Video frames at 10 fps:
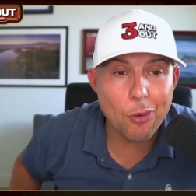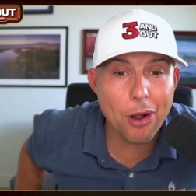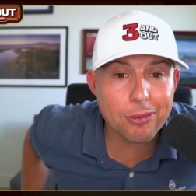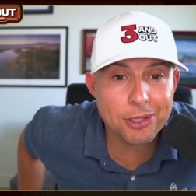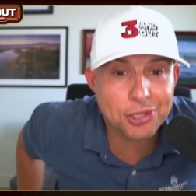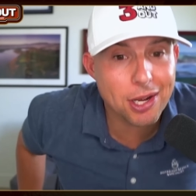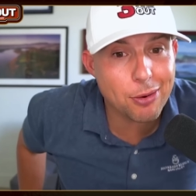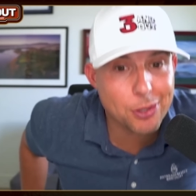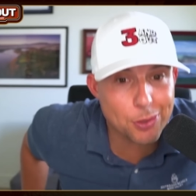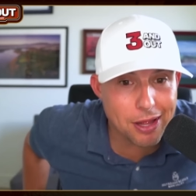welcome to the show.
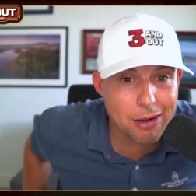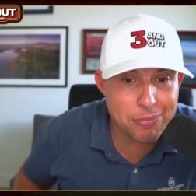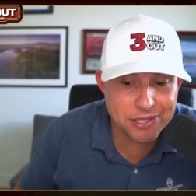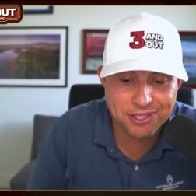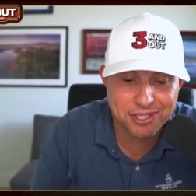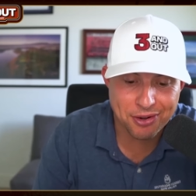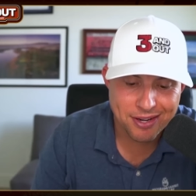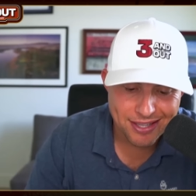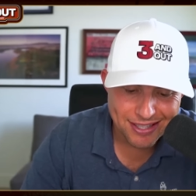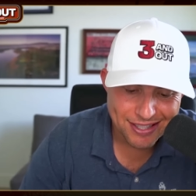We do a lot of business here.
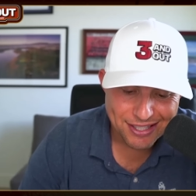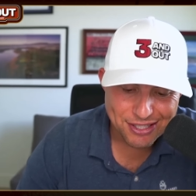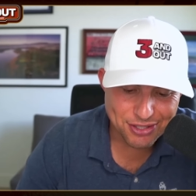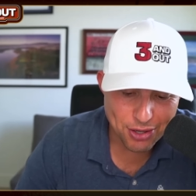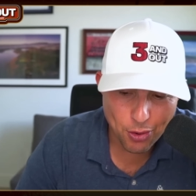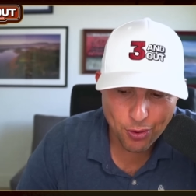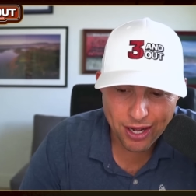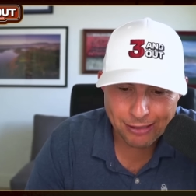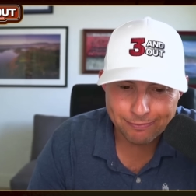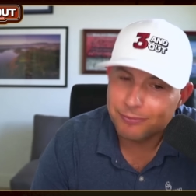So
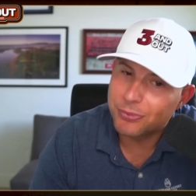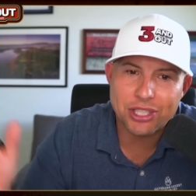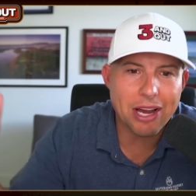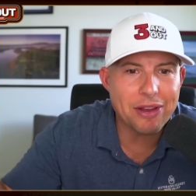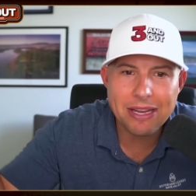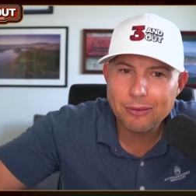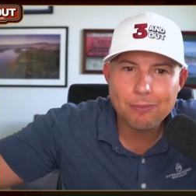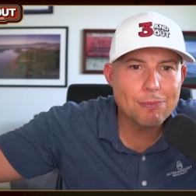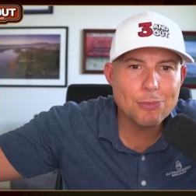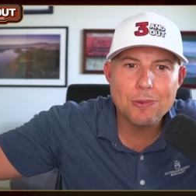uh, Chevy,
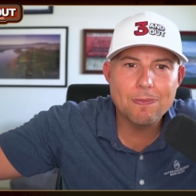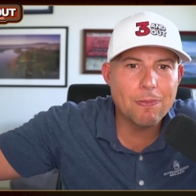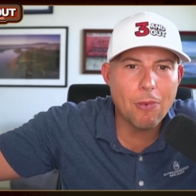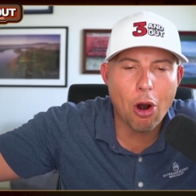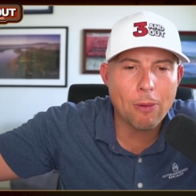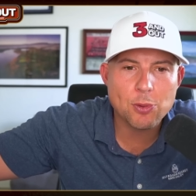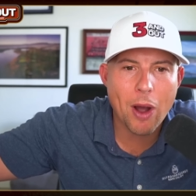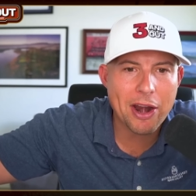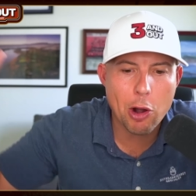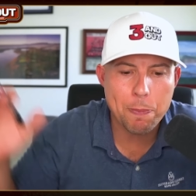arms
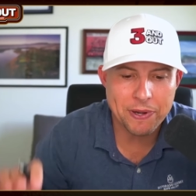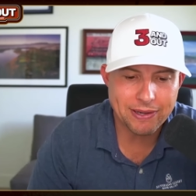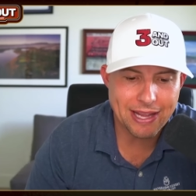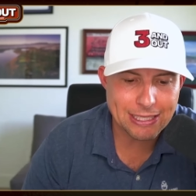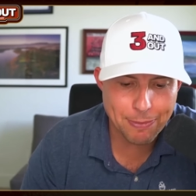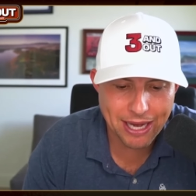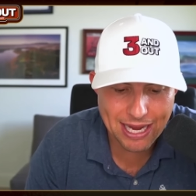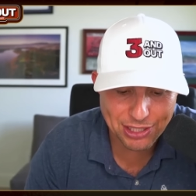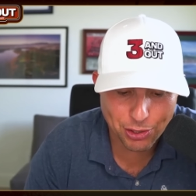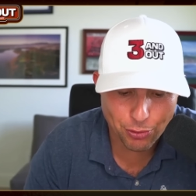wide open, as my
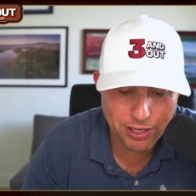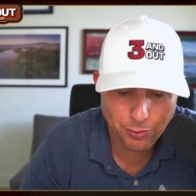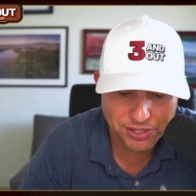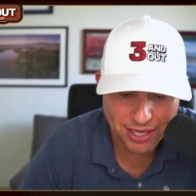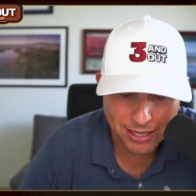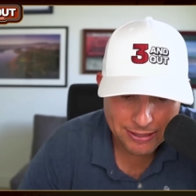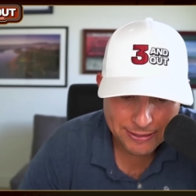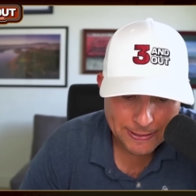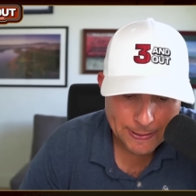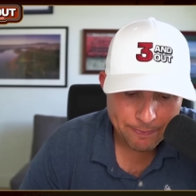guys at Creed would say.
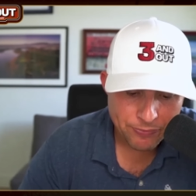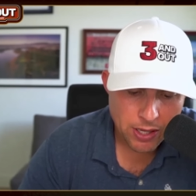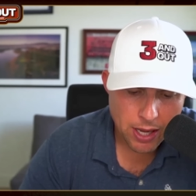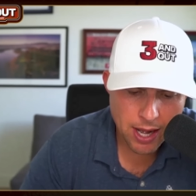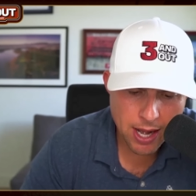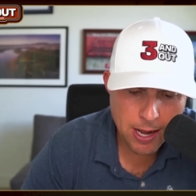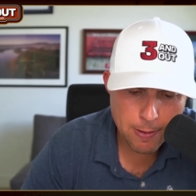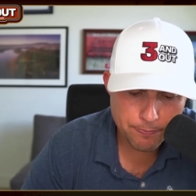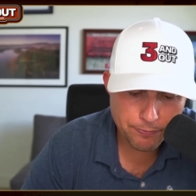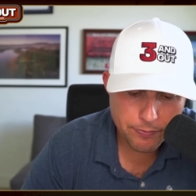Uh,
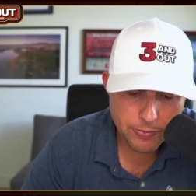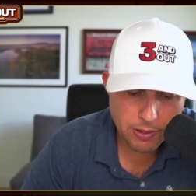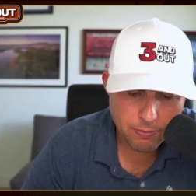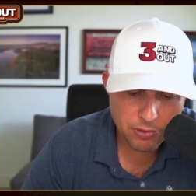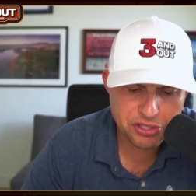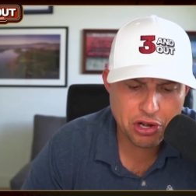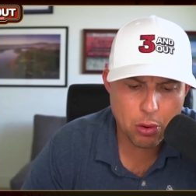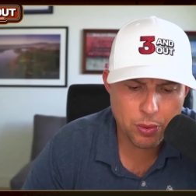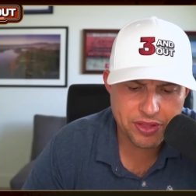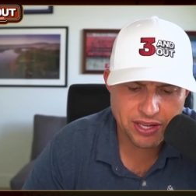let's
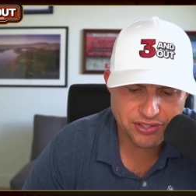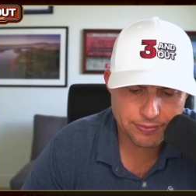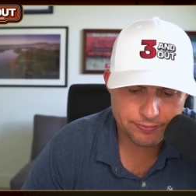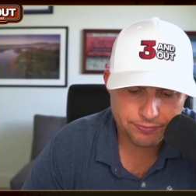start with this.